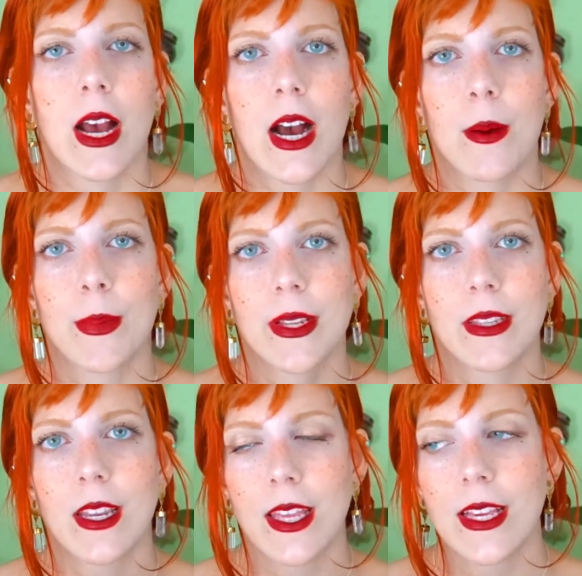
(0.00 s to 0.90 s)

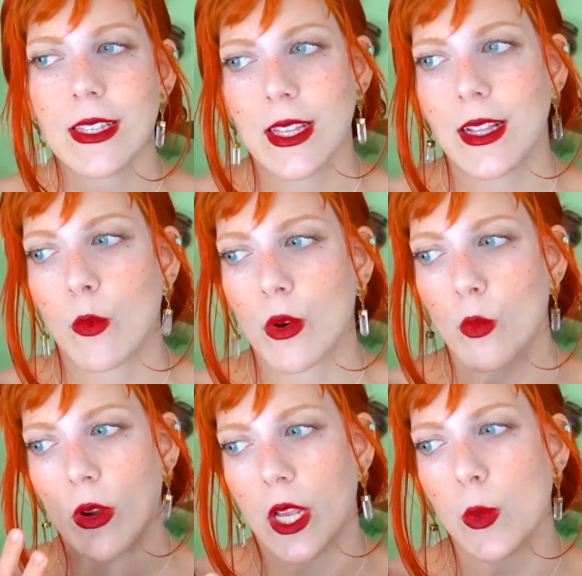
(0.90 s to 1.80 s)
But he said that
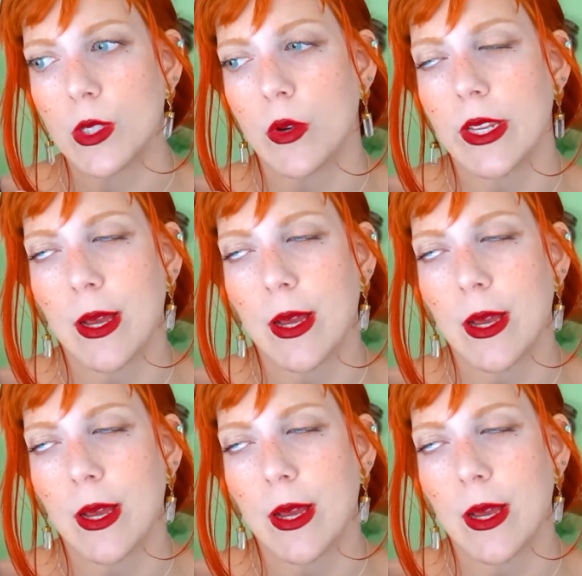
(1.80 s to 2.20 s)
when he was going